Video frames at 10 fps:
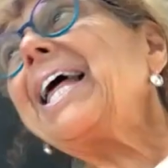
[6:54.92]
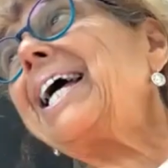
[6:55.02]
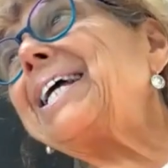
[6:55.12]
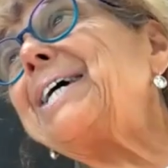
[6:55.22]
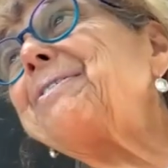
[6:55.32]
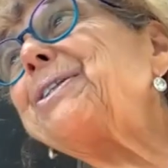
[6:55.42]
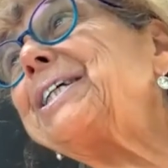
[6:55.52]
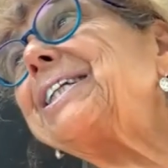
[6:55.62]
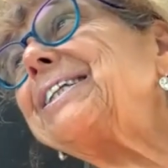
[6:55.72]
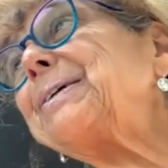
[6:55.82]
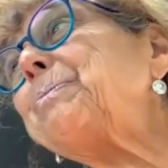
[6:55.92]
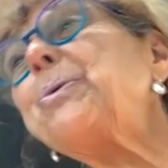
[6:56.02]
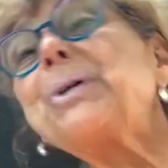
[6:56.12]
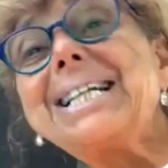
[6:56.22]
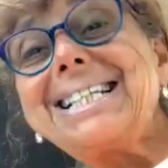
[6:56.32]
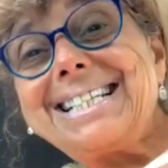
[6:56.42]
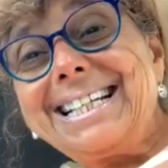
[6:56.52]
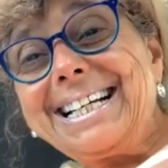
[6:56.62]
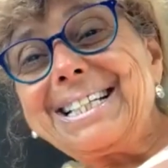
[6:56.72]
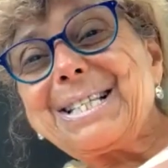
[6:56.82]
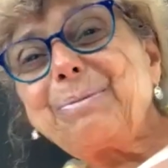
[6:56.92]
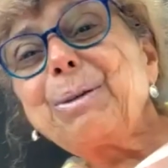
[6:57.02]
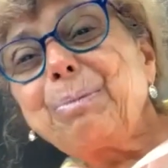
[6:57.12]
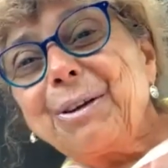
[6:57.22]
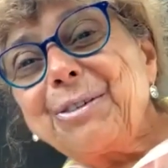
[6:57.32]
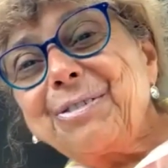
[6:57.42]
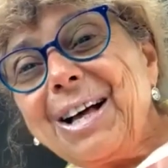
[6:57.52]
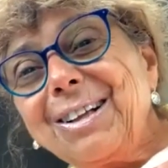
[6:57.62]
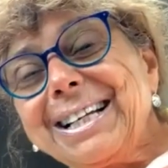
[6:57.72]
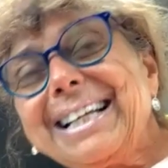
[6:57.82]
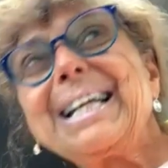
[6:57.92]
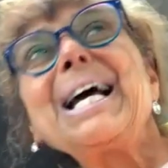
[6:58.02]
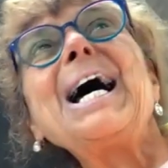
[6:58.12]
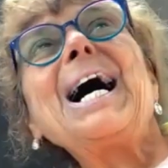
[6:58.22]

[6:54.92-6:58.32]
and I have a little morning dance with Brother Falcon.